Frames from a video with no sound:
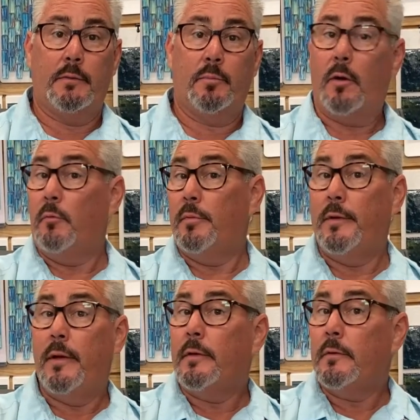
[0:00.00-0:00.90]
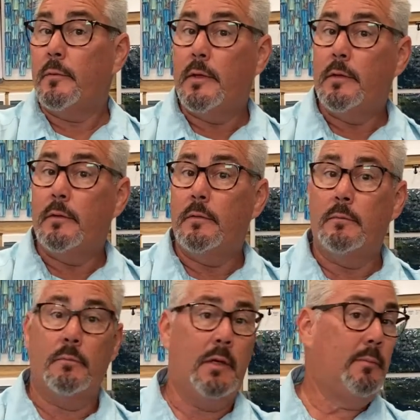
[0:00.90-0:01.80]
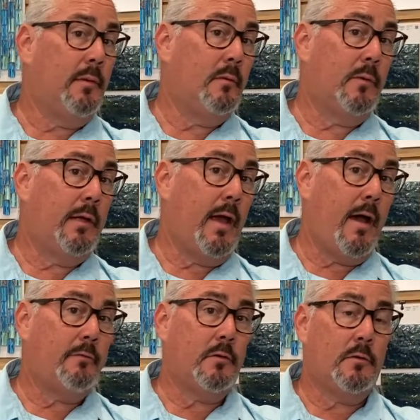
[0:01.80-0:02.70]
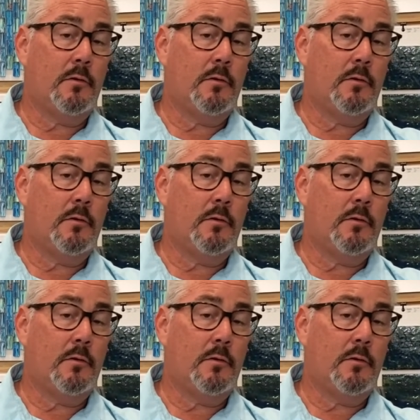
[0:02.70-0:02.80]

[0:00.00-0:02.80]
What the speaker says: probably next week, maybe the week after.